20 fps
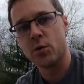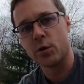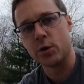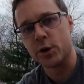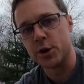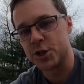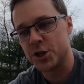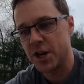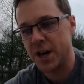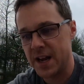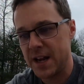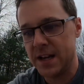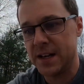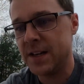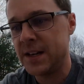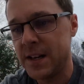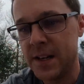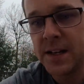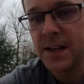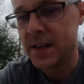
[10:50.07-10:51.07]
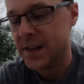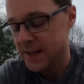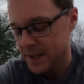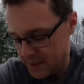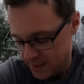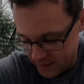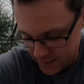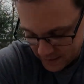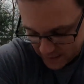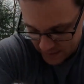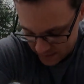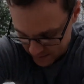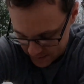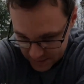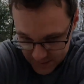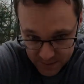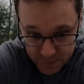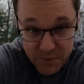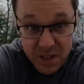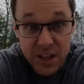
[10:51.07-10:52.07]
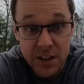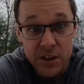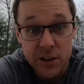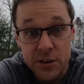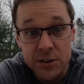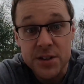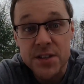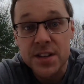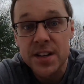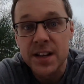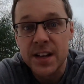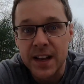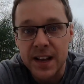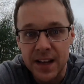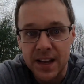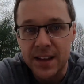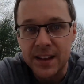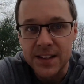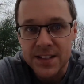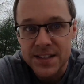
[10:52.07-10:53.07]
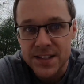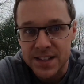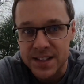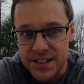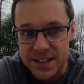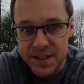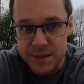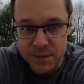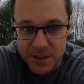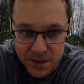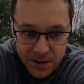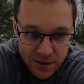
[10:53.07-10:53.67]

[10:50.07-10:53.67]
Order a chain, some gears, and this thing is going to be